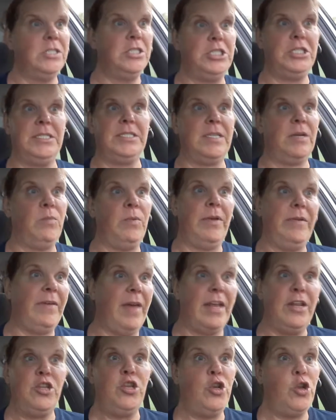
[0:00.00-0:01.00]
she said we've
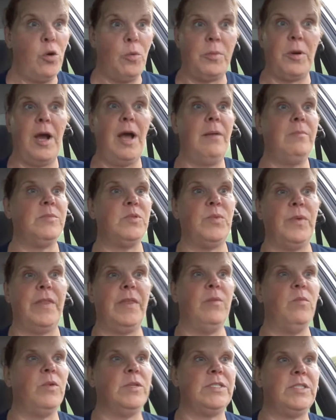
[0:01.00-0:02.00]
had no problems with
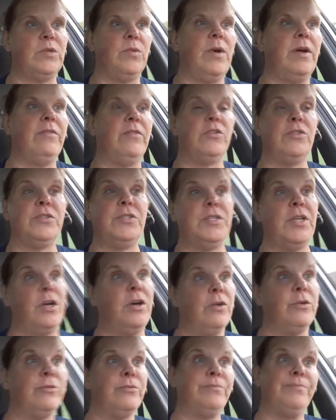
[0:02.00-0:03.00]
him whatsoever.
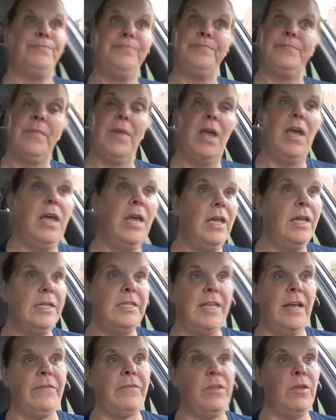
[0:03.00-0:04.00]
So
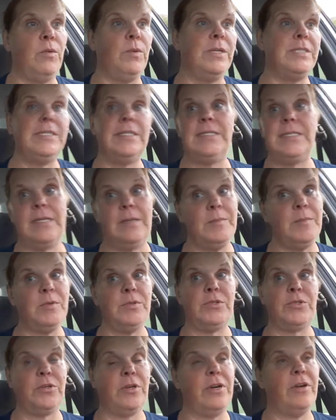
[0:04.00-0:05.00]
definitely wasn't something that
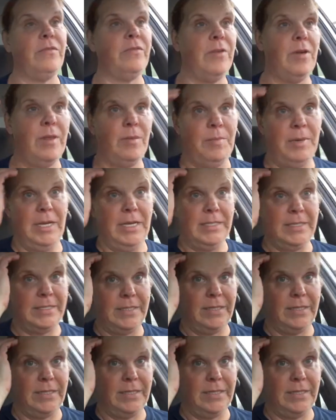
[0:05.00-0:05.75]
was triggered for the bus.